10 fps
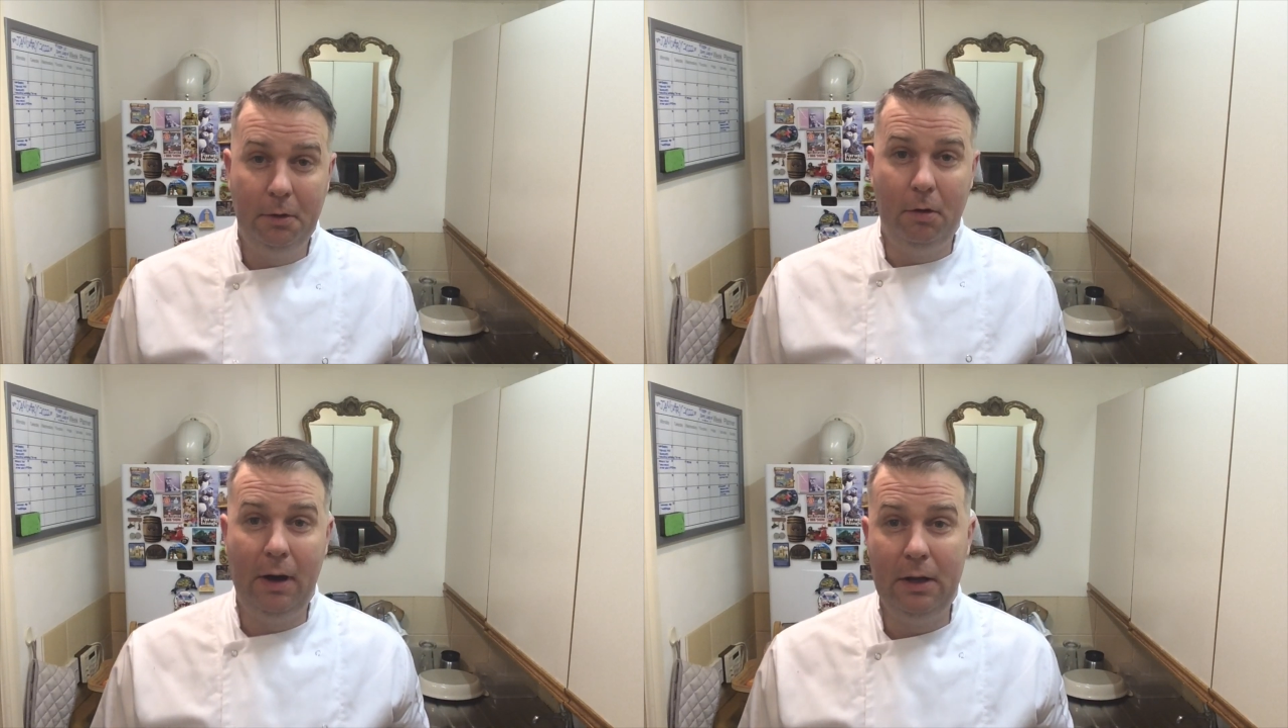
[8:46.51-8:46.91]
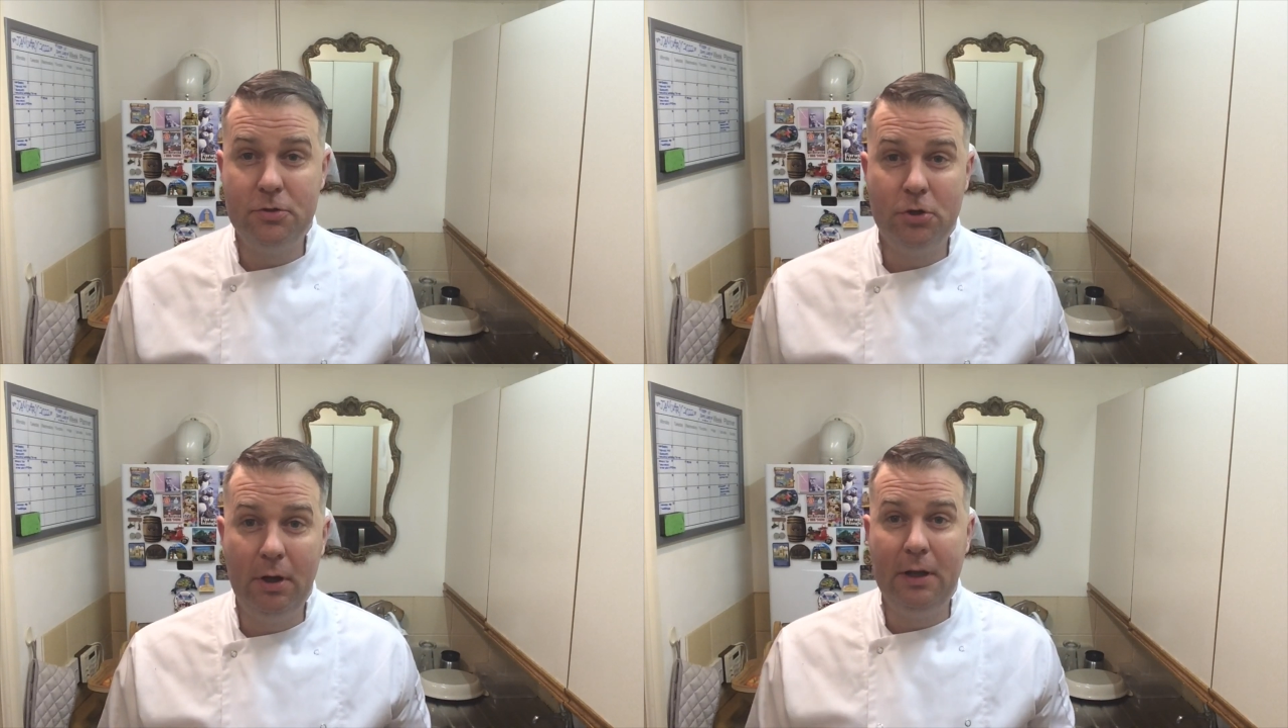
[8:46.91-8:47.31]
alright, and
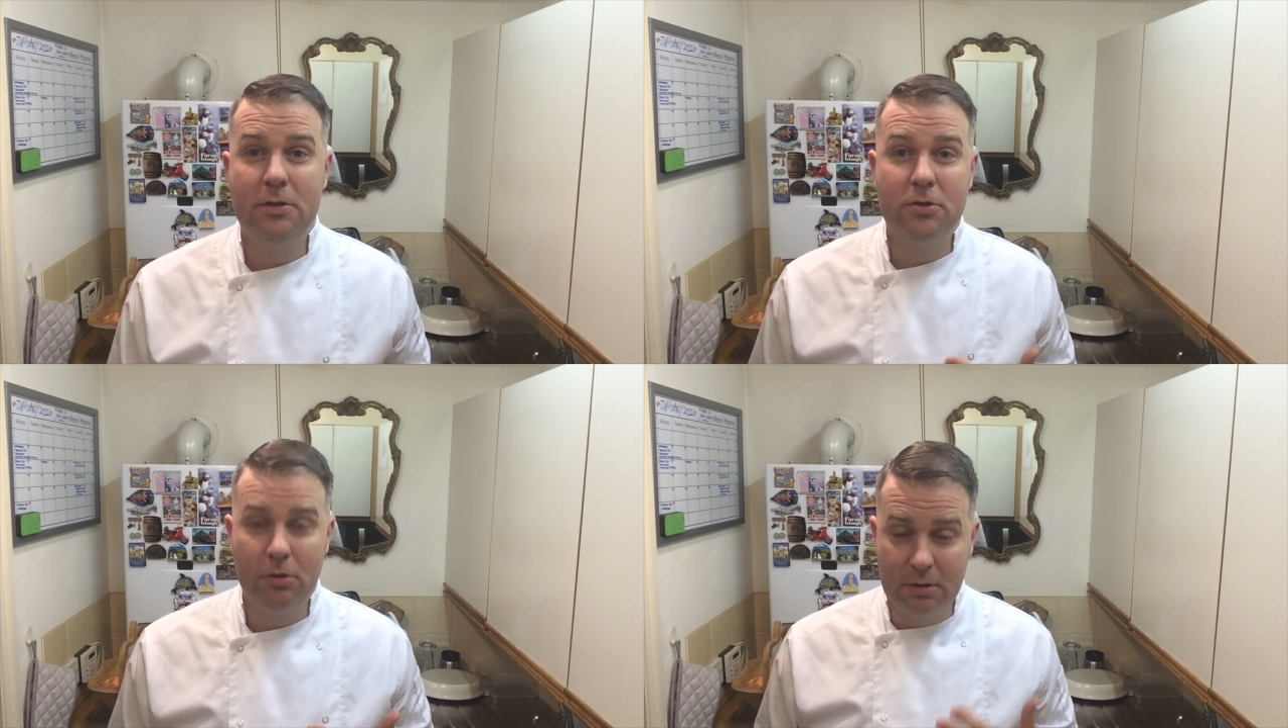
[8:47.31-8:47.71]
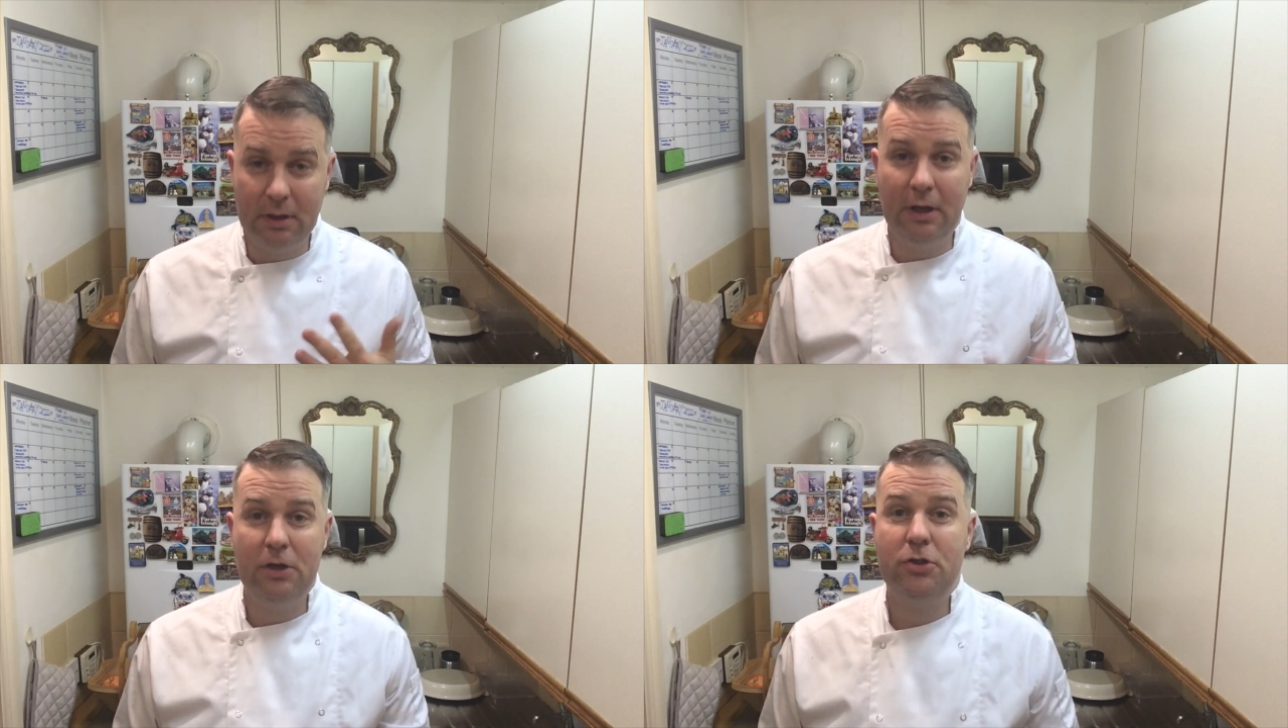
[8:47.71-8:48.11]
turn it into a
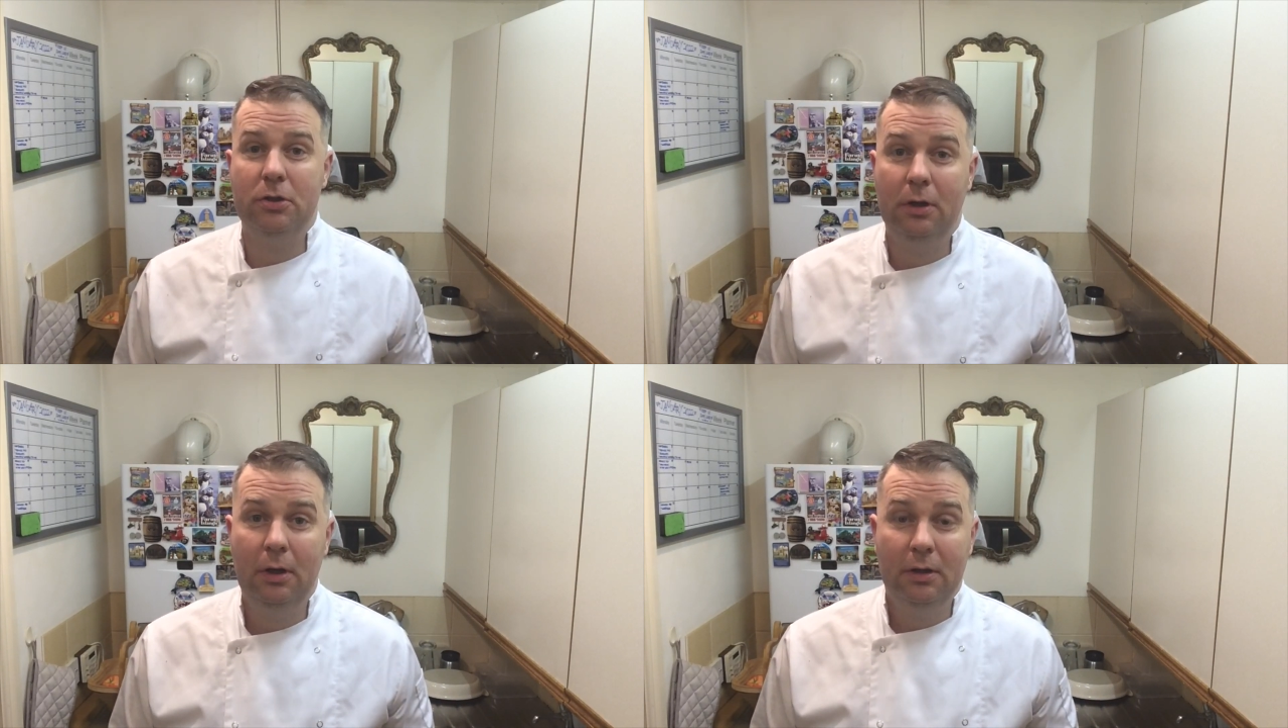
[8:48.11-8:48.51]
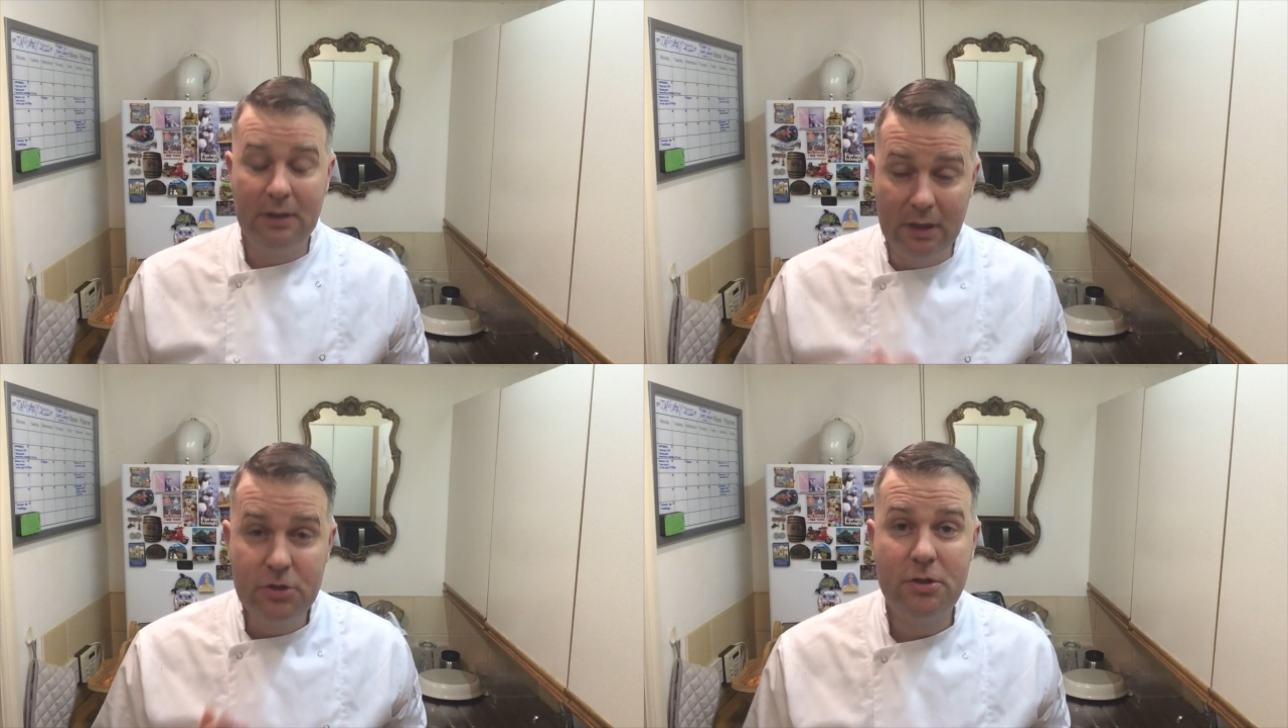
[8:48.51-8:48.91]

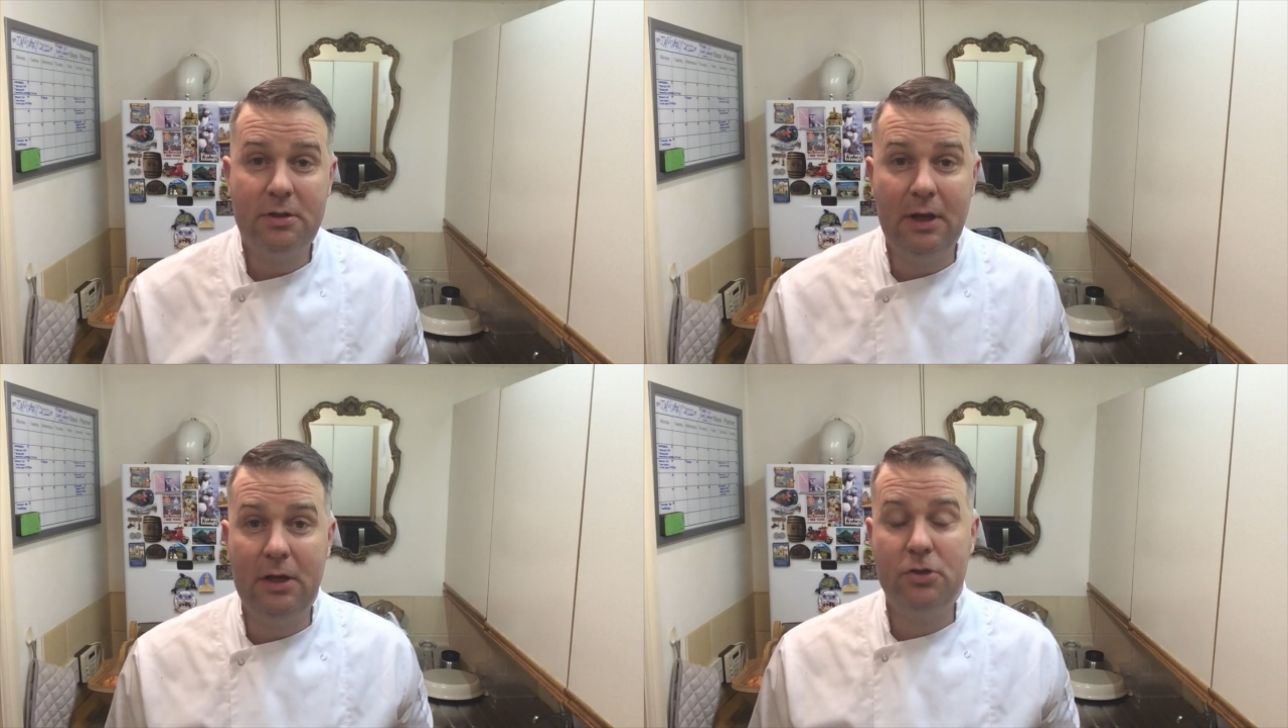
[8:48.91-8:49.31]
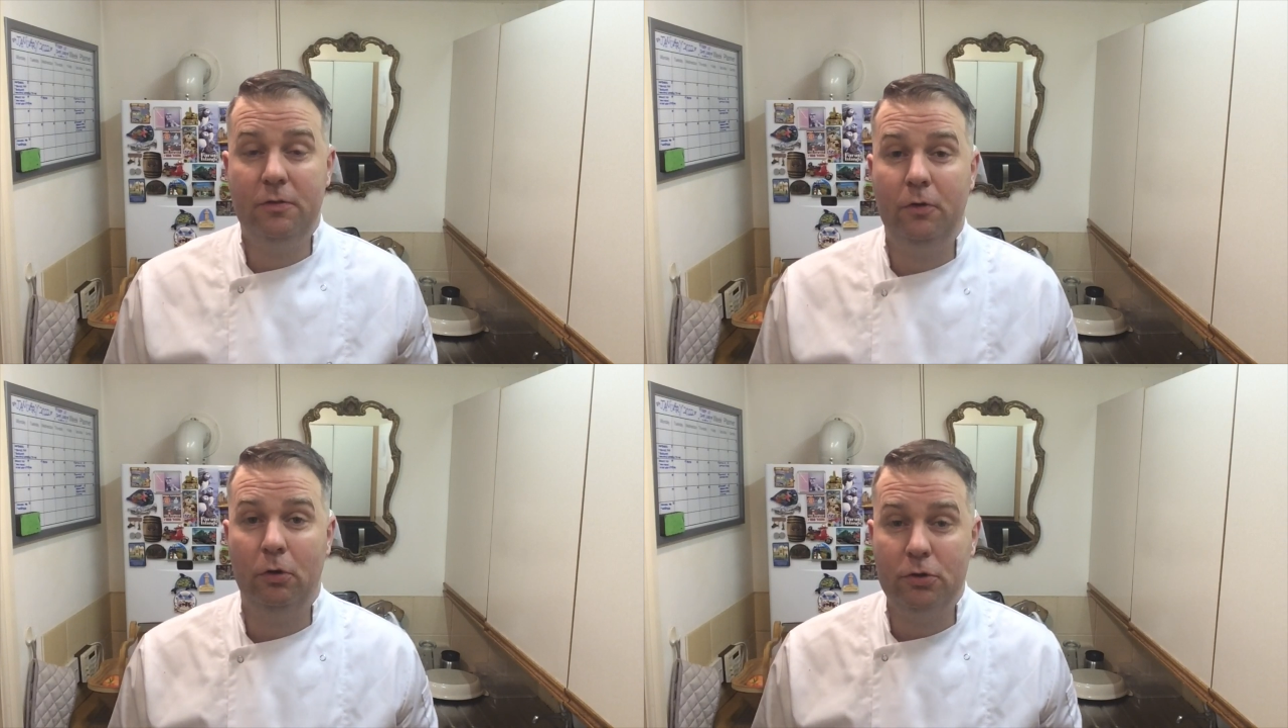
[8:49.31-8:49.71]
delicious dish
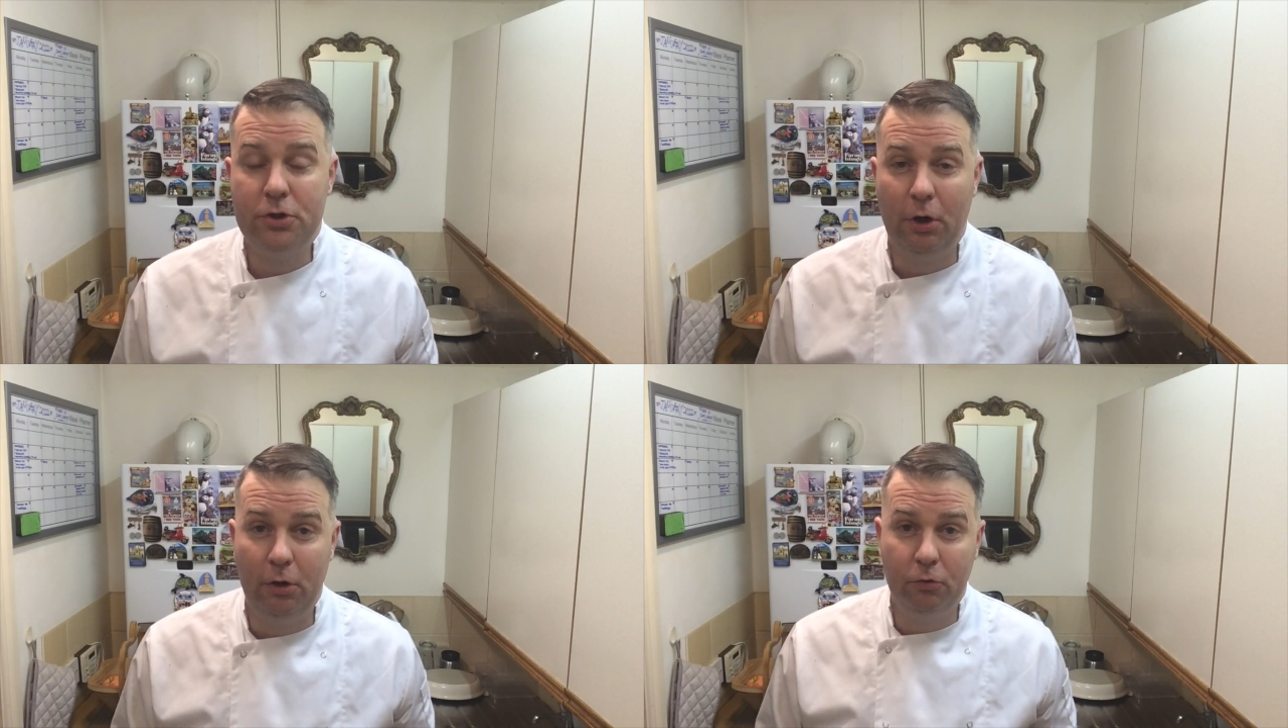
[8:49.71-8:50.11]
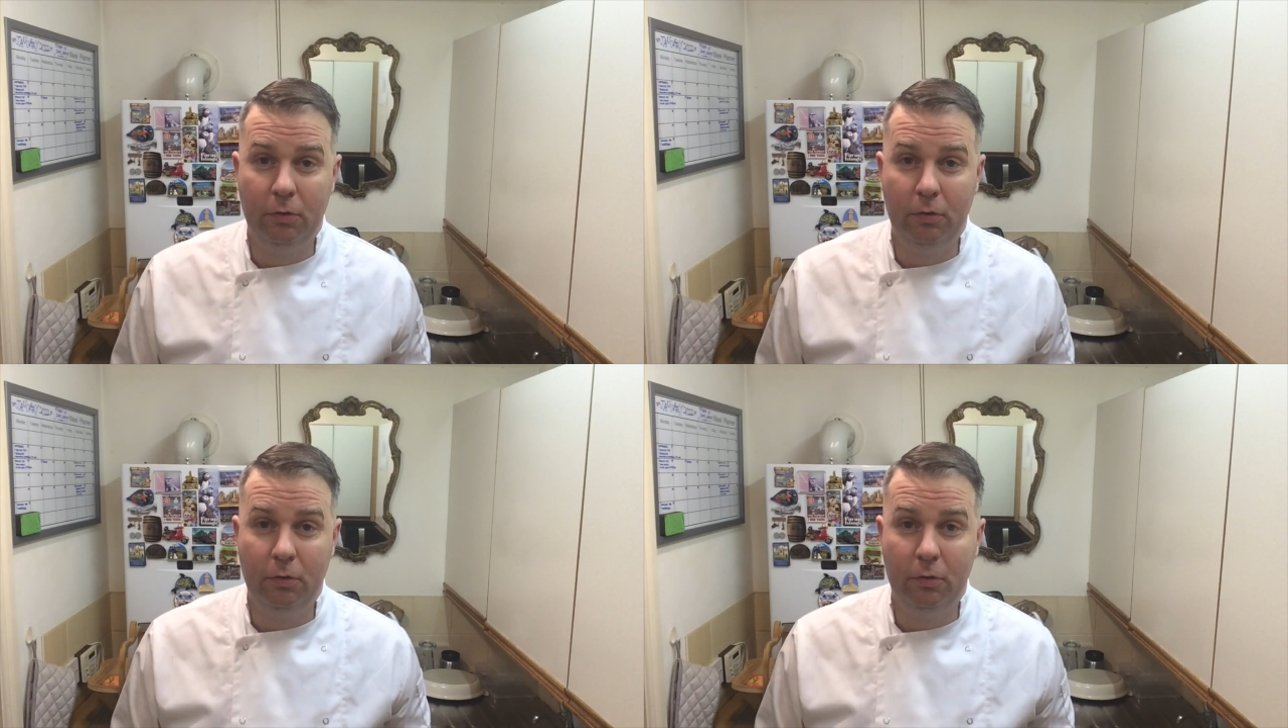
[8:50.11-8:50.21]
of your choice.